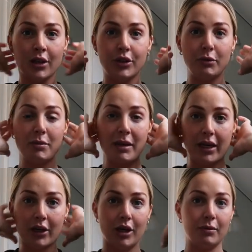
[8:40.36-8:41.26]
do my
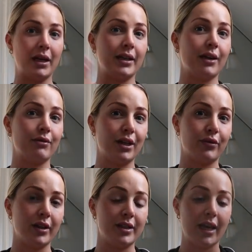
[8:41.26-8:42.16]
makeup and get ready
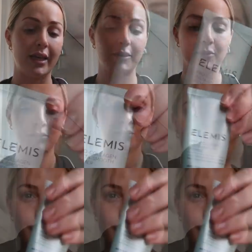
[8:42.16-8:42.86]
for the day.